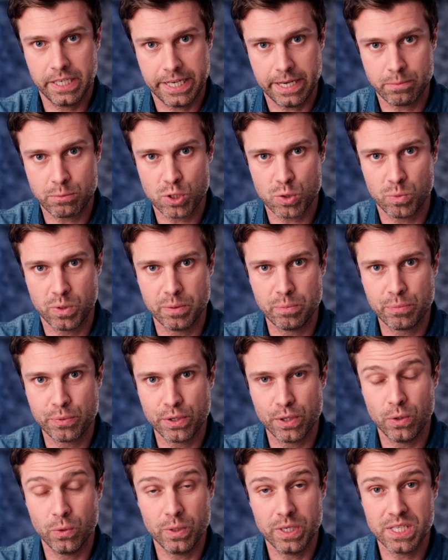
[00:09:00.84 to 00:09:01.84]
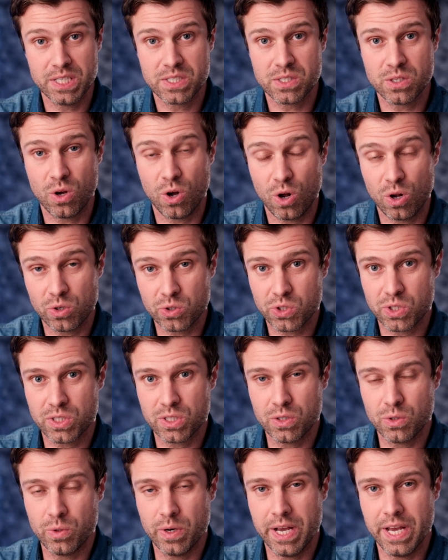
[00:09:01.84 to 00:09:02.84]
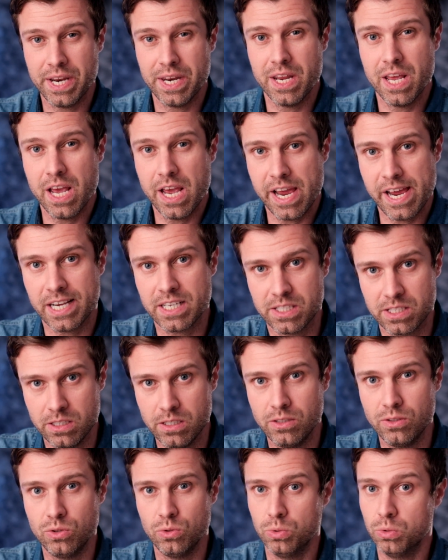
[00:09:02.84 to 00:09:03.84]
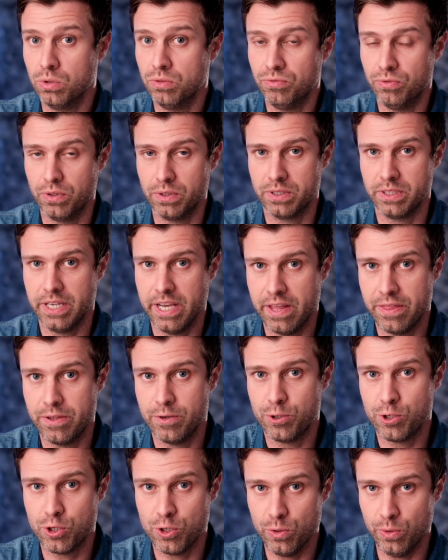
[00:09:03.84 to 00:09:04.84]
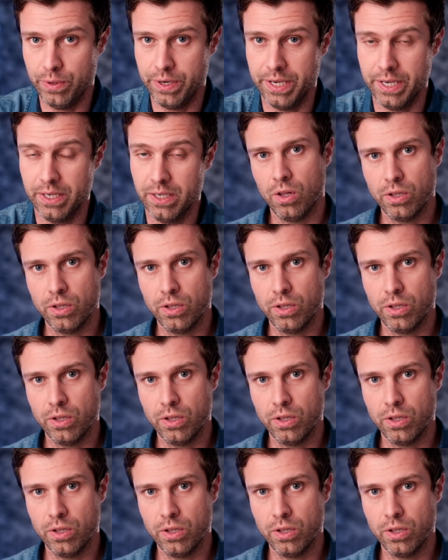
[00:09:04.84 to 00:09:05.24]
Capture One Pro is also an excellent tool for tethered shooting.